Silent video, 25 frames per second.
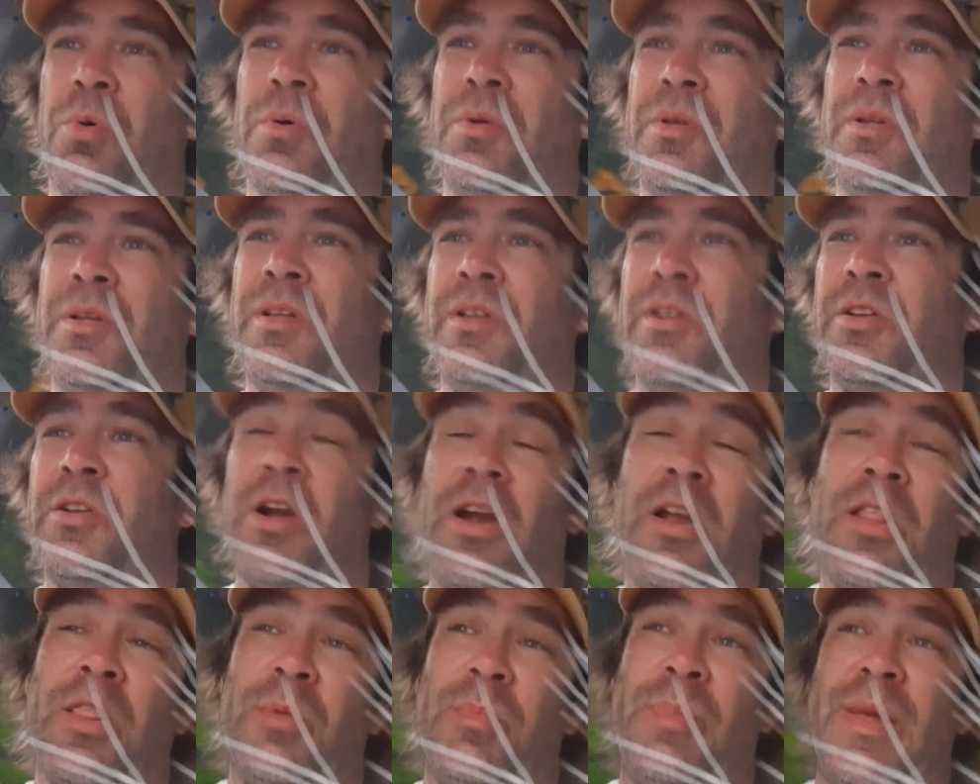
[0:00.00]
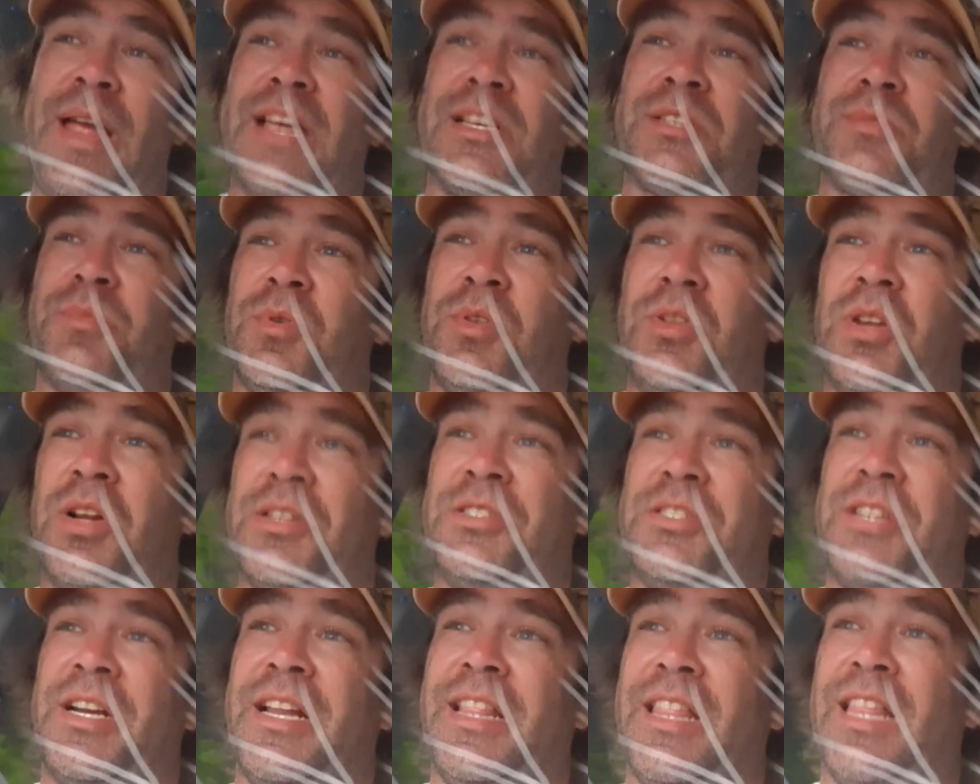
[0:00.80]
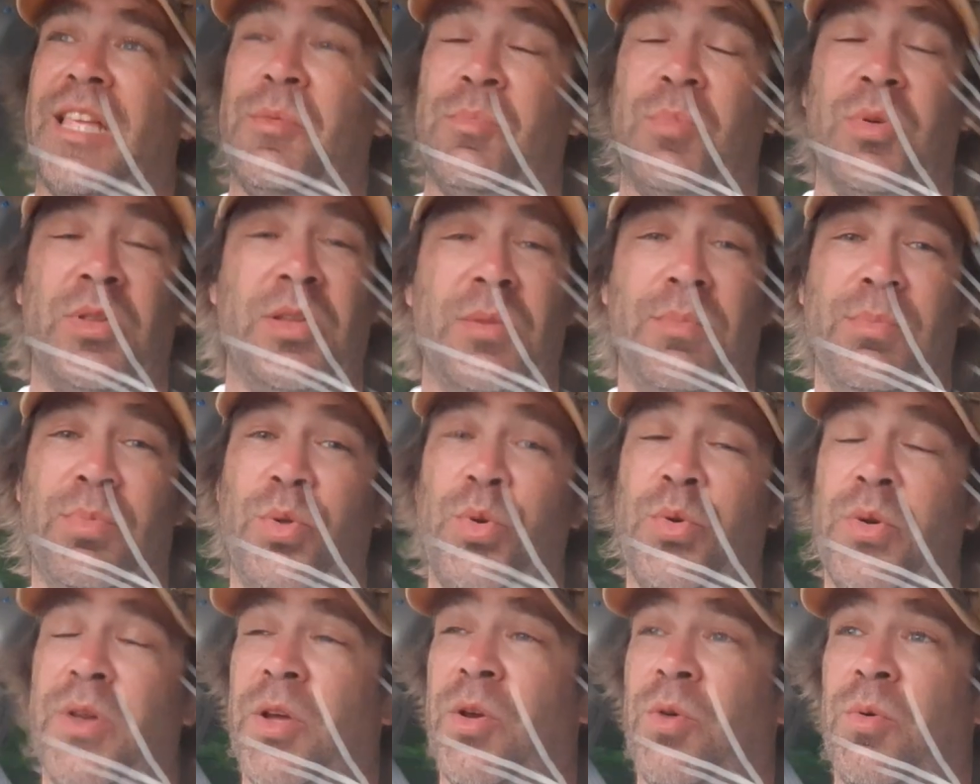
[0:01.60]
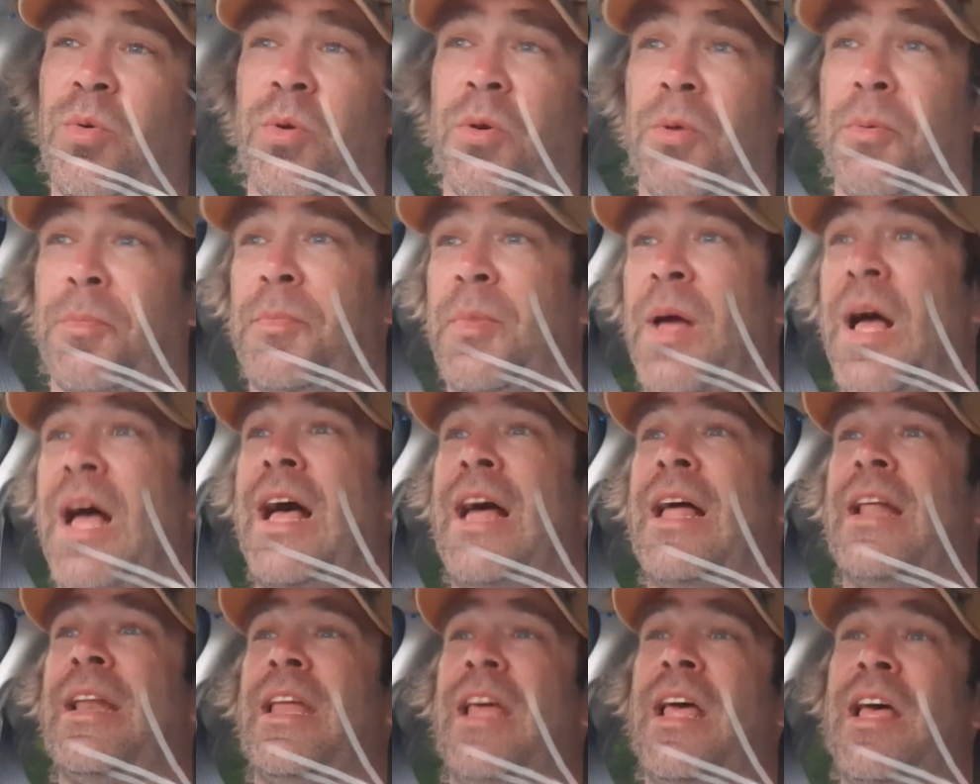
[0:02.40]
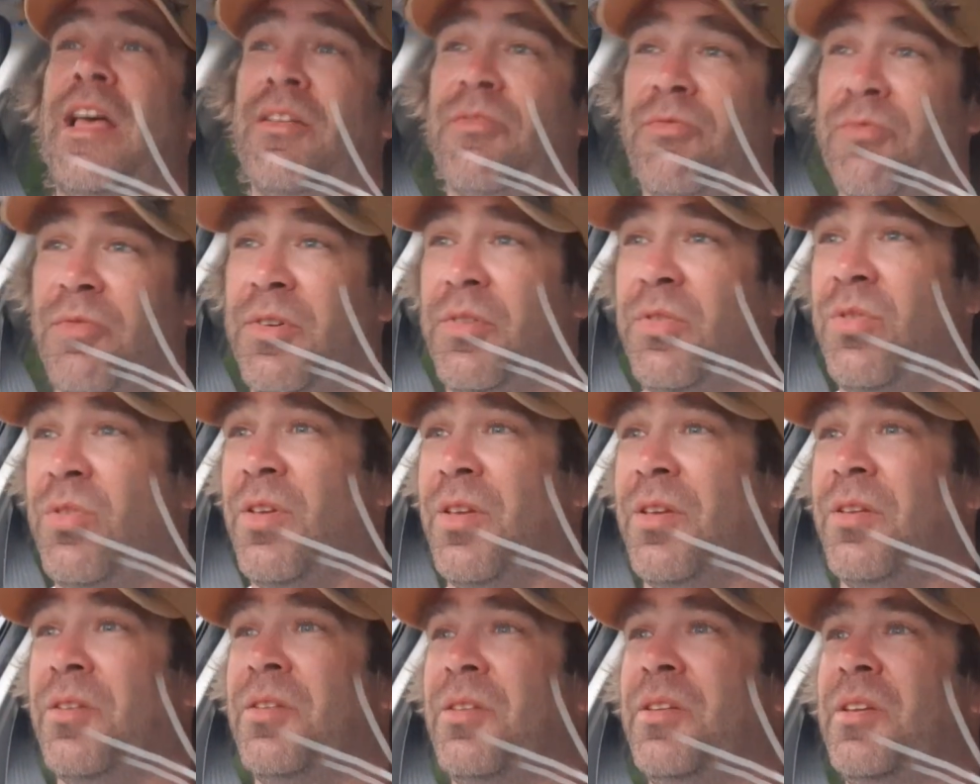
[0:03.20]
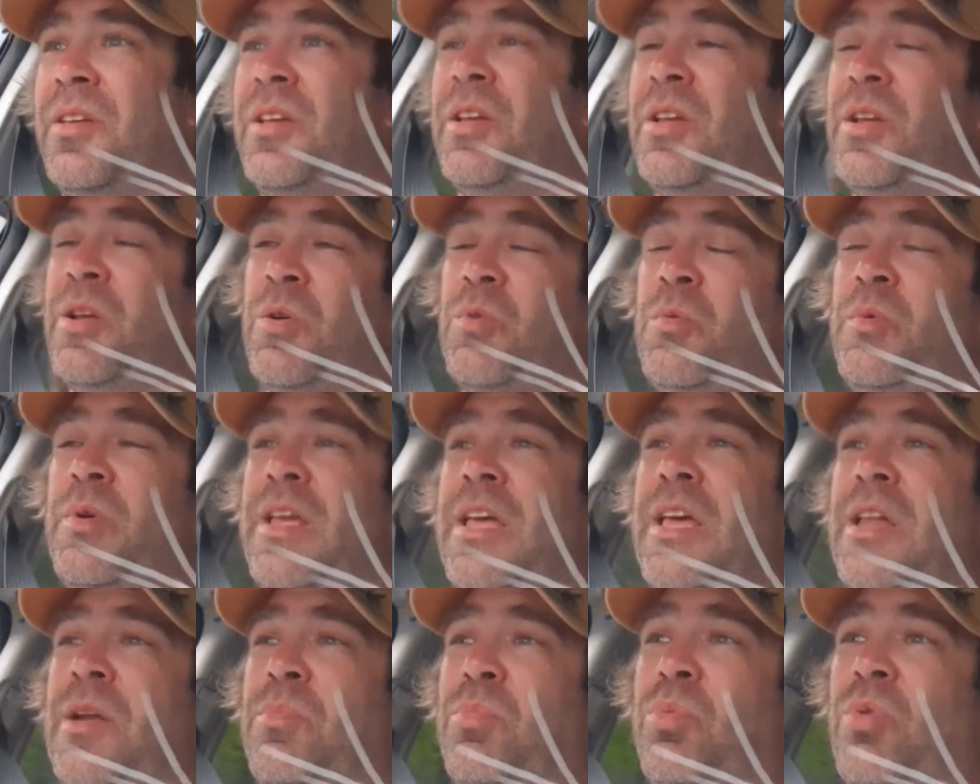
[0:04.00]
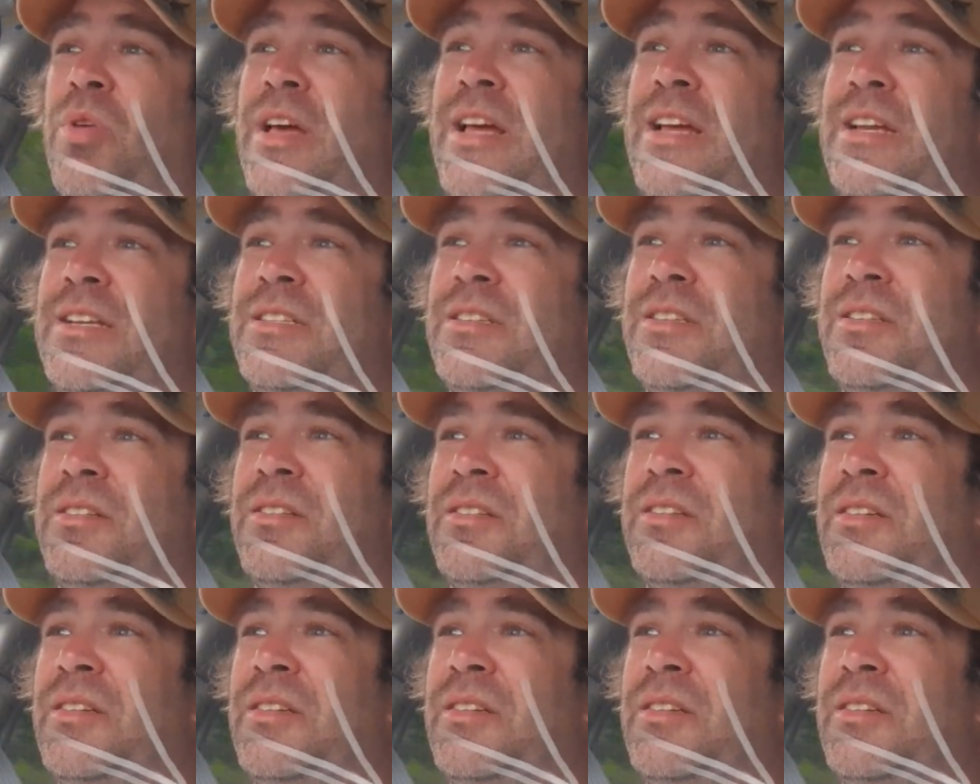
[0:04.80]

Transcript: None of the bass would touch anything, but the bluegill were on everything. We had a blast.